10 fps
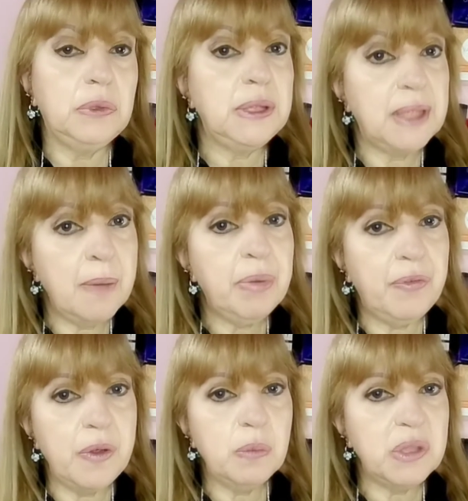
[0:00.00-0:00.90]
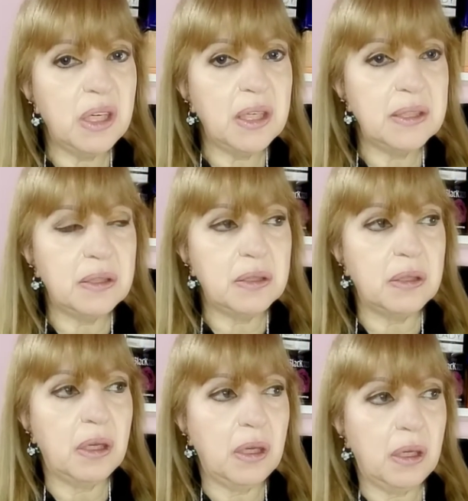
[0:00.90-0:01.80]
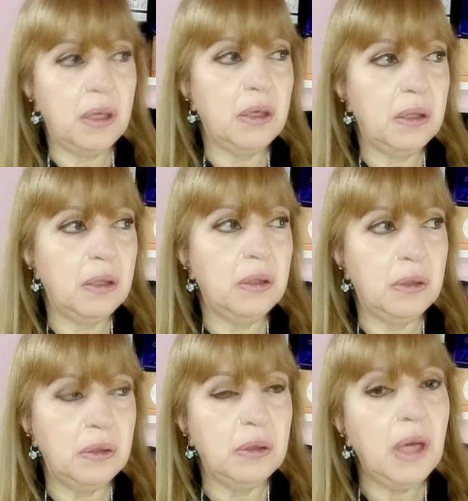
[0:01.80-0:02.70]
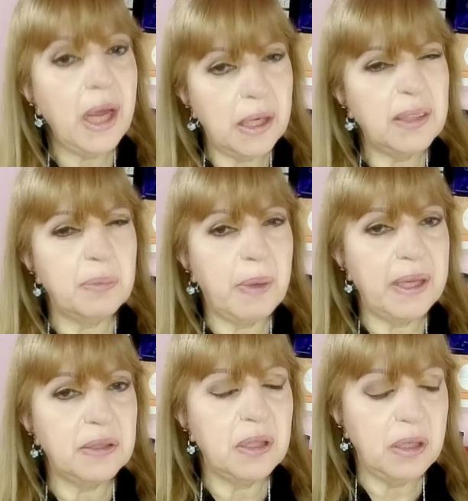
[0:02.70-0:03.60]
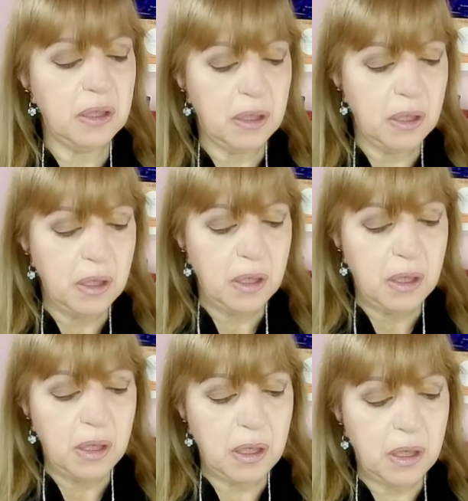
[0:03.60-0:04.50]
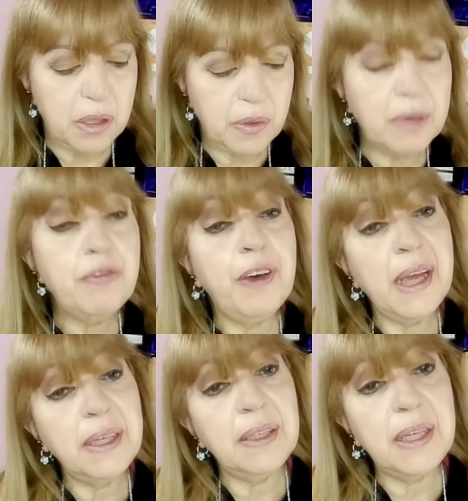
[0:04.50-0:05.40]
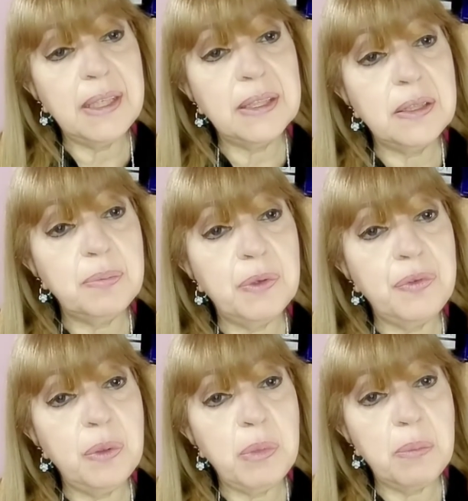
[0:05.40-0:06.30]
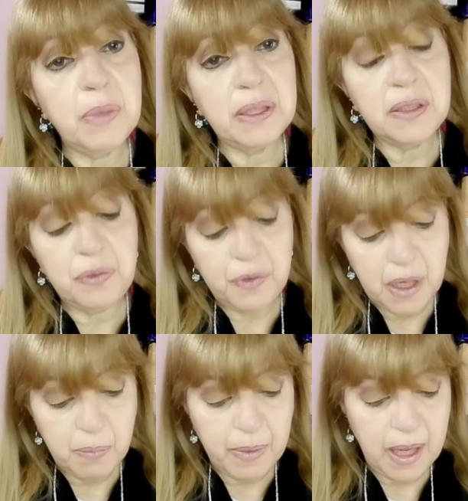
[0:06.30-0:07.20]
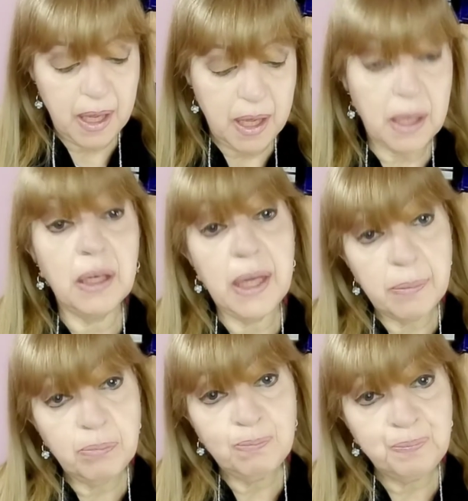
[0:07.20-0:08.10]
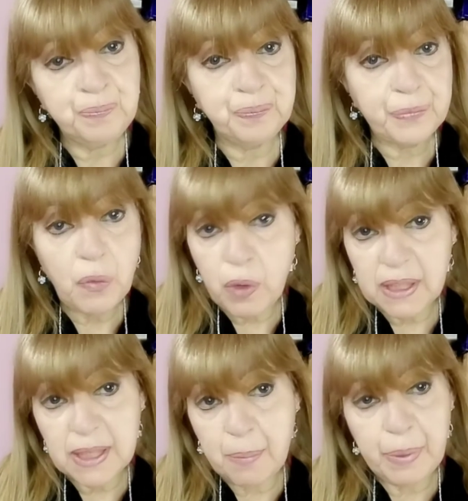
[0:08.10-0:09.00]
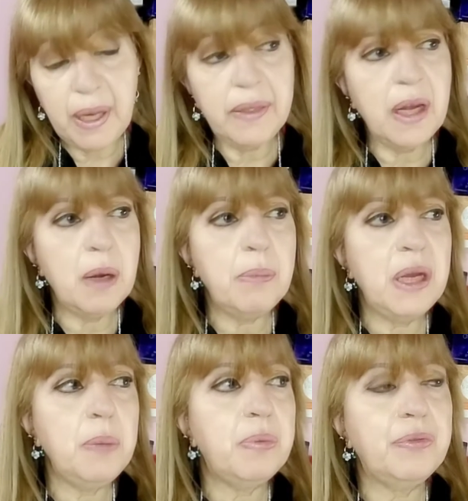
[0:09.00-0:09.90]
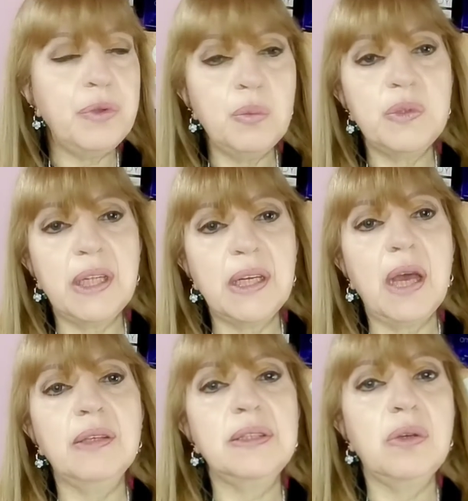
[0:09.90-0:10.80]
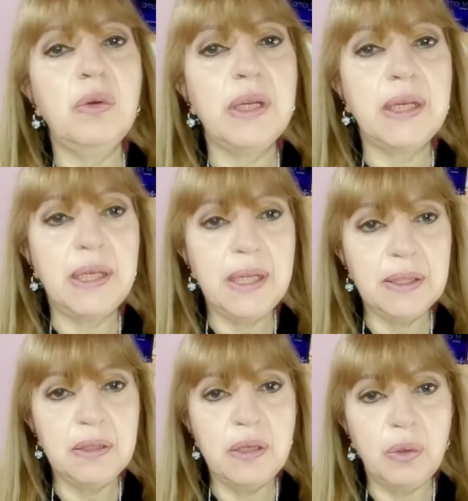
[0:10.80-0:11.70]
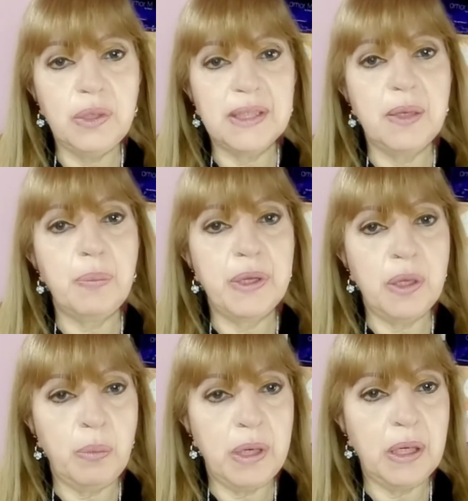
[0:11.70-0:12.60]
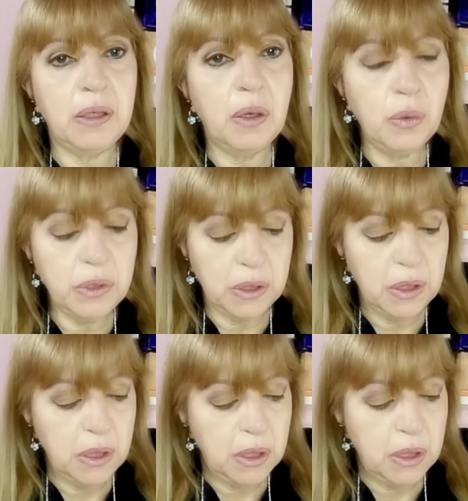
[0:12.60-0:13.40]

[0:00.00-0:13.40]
In some perfumes, it is highly spicy. You can find this perfume in Vetiver by Guerlain. For example, there are many perfumes that has only this note as the predominant note.